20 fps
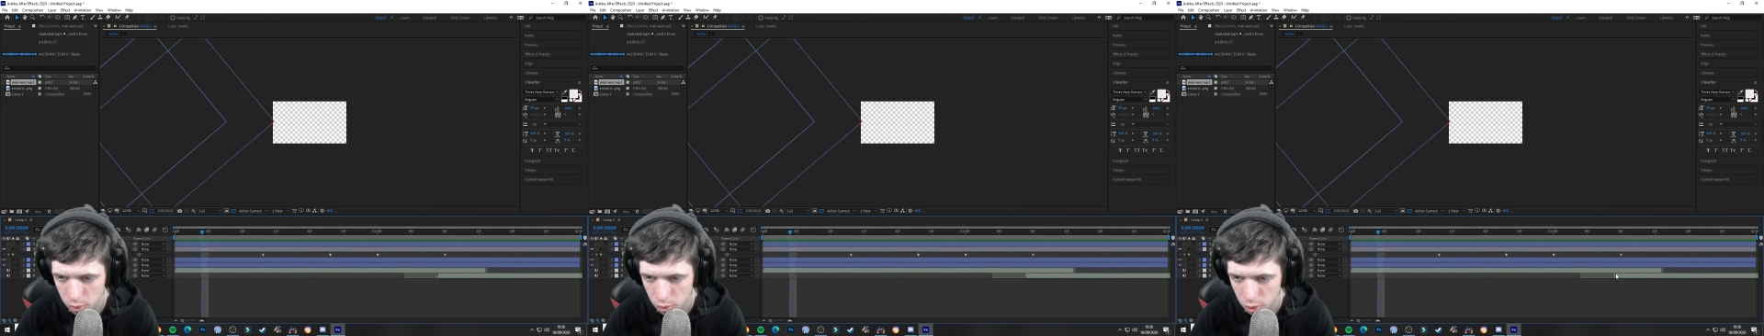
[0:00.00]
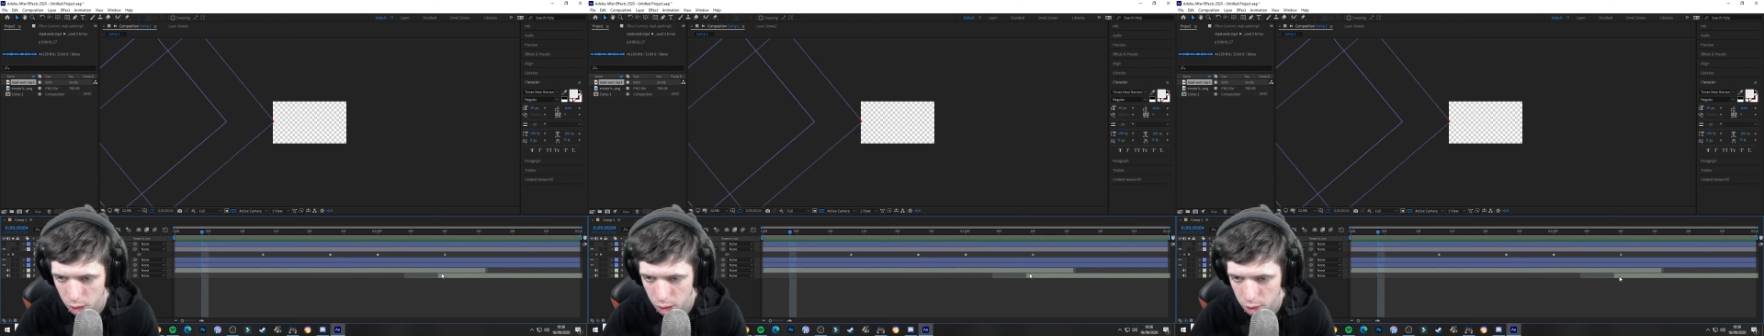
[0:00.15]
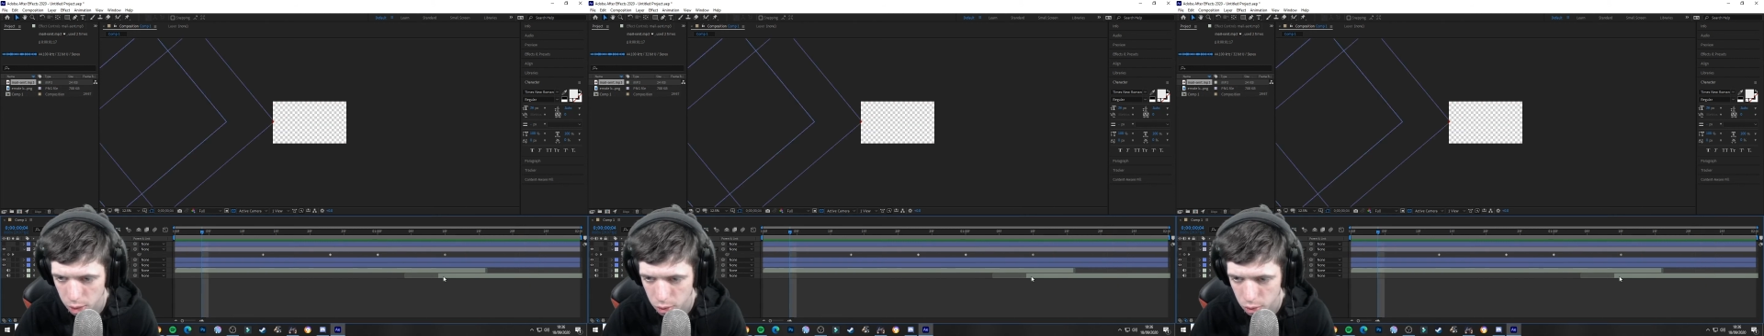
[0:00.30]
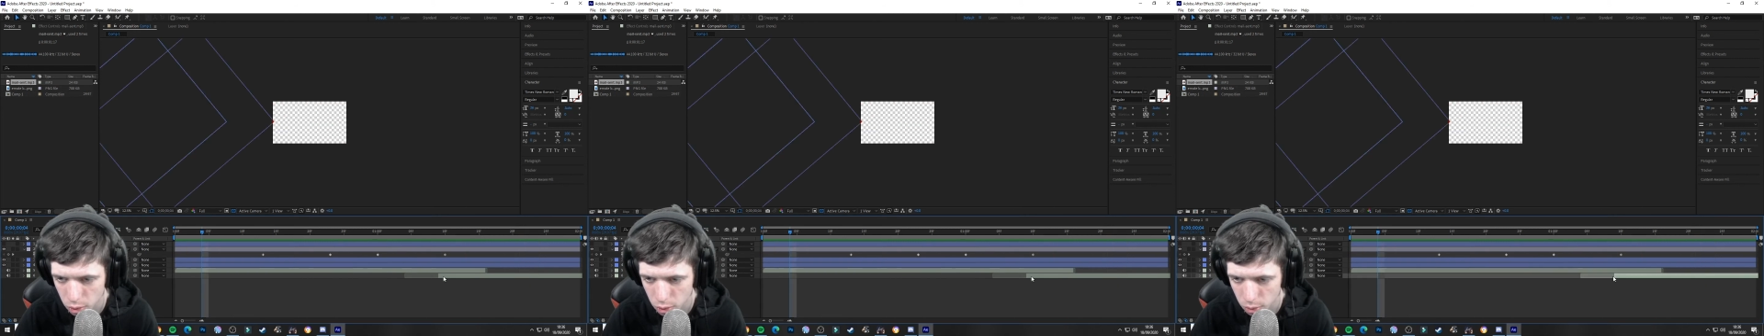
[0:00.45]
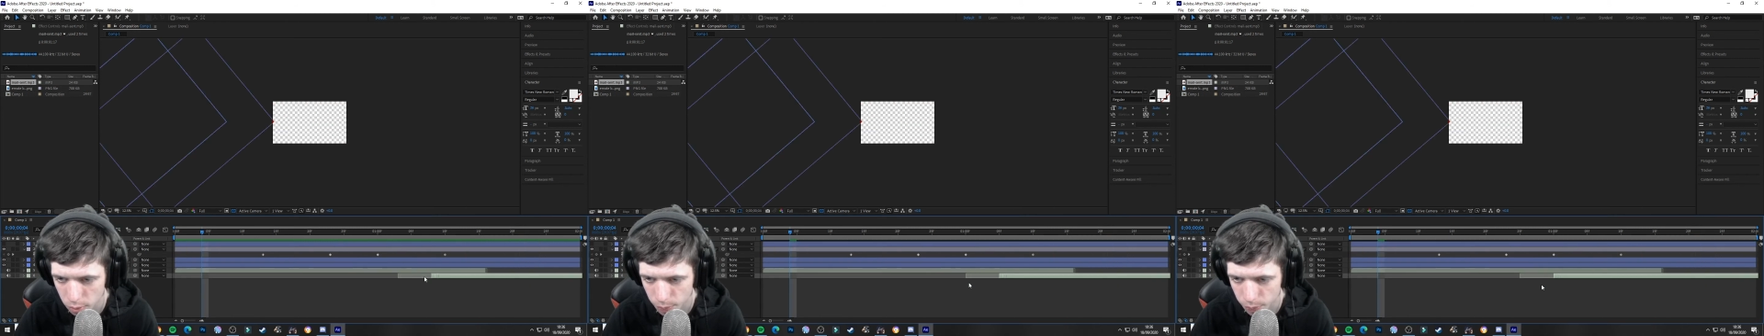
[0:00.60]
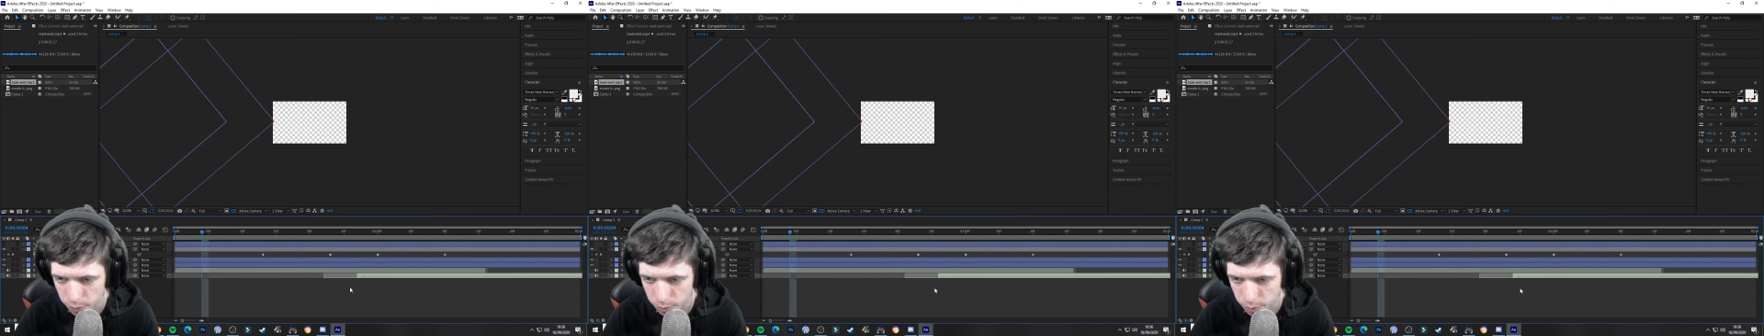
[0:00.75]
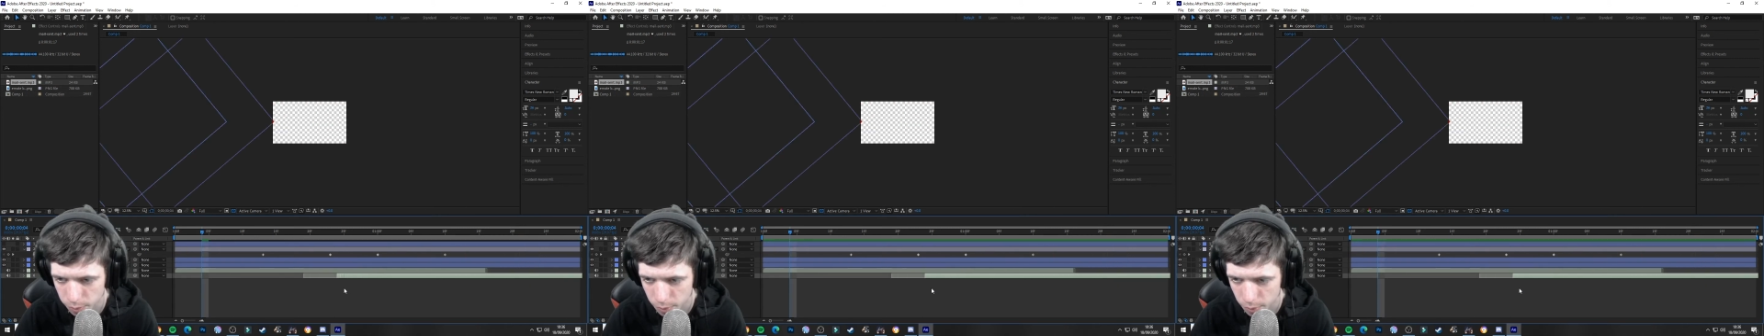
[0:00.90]
Right, so
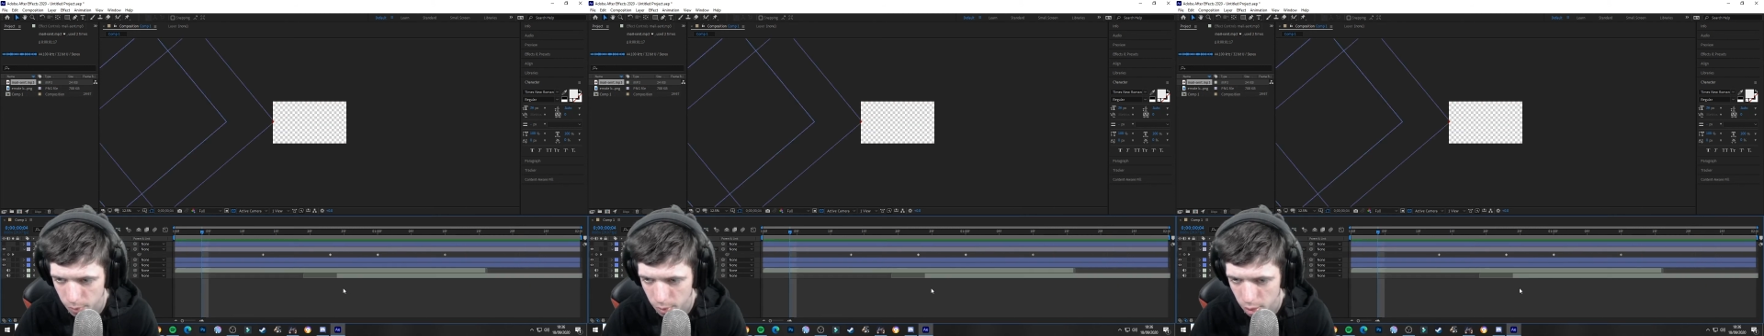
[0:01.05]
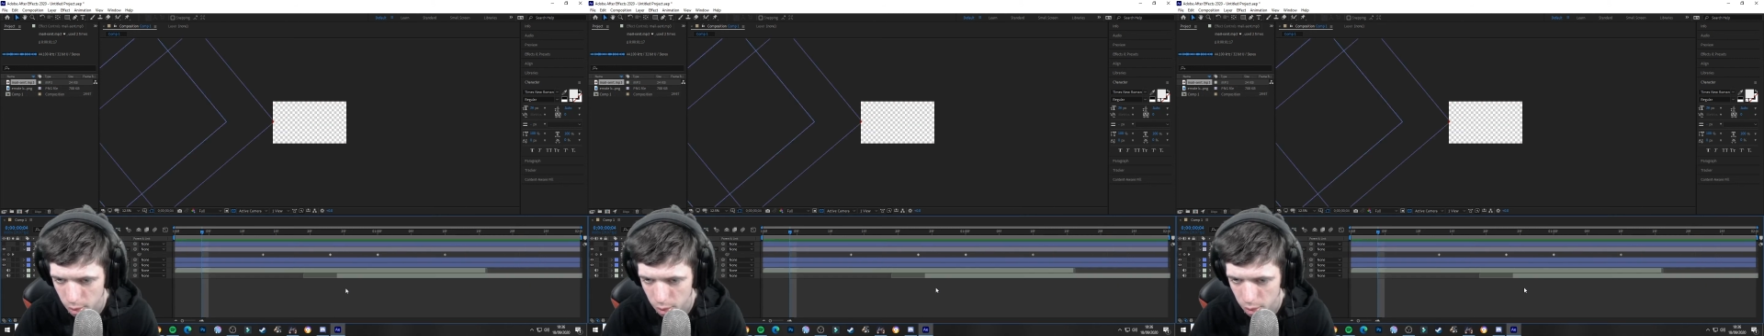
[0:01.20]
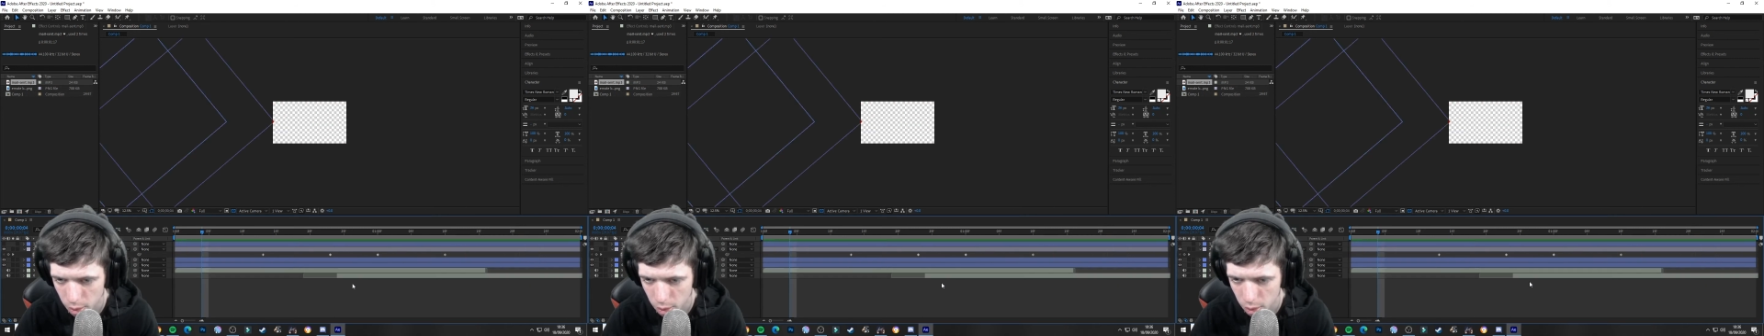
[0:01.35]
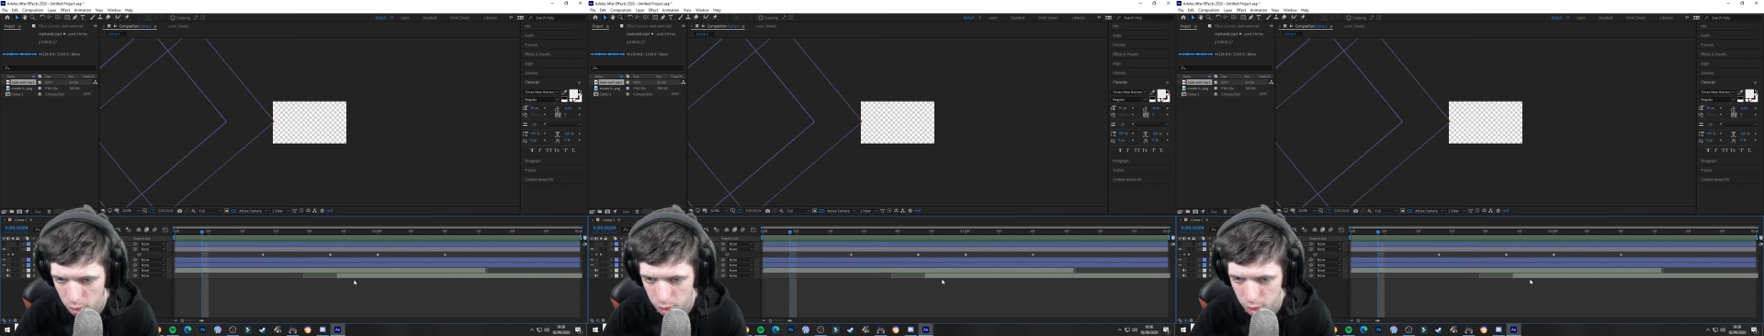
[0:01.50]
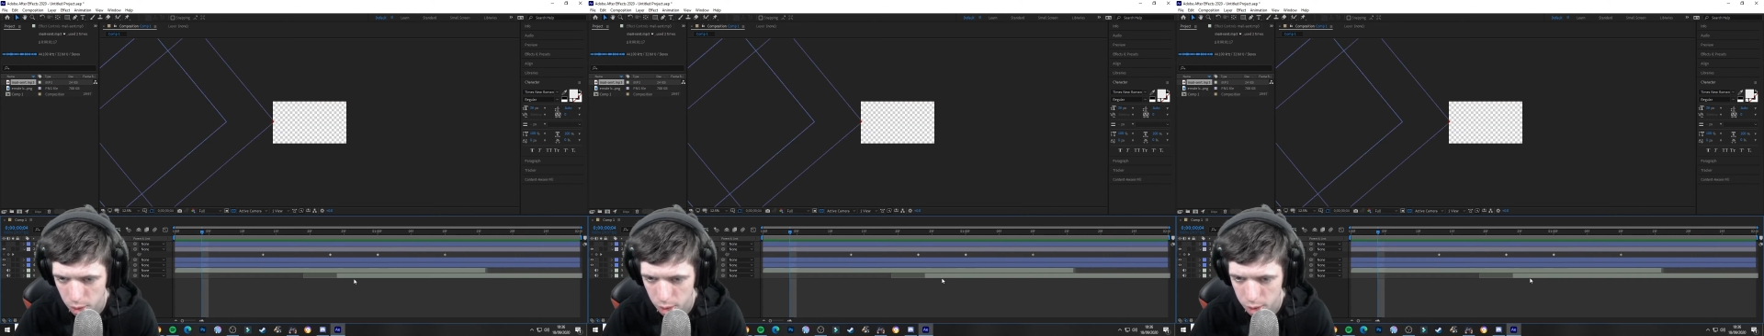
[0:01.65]
you